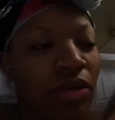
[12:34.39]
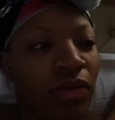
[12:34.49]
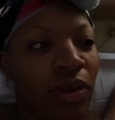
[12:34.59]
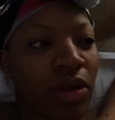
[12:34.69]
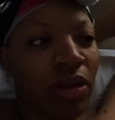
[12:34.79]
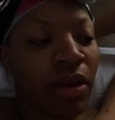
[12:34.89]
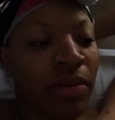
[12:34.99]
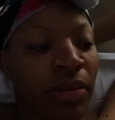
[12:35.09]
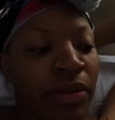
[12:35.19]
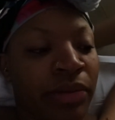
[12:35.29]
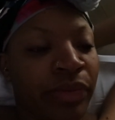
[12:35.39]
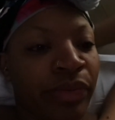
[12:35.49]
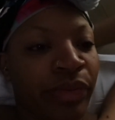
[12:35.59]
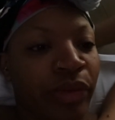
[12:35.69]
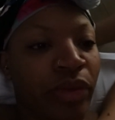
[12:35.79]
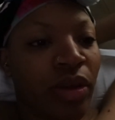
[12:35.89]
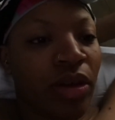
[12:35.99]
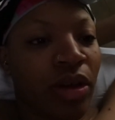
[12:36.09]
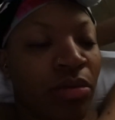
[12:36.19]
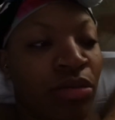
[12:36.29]
on the vlogging camera.
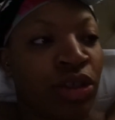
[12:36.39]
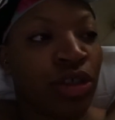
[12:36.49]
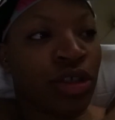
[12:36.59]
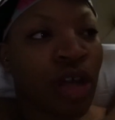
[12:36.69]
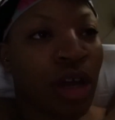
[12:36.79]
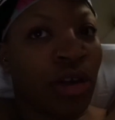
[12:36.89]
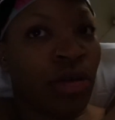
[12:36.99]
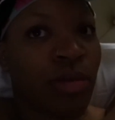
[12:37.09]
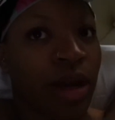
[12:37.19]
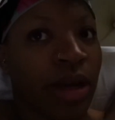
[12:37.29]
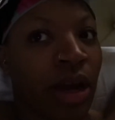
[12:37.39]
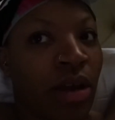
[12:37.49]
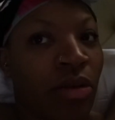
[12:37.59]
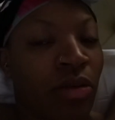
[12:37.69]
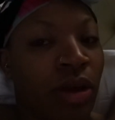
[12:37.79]
I'm pretty sure y'all know by now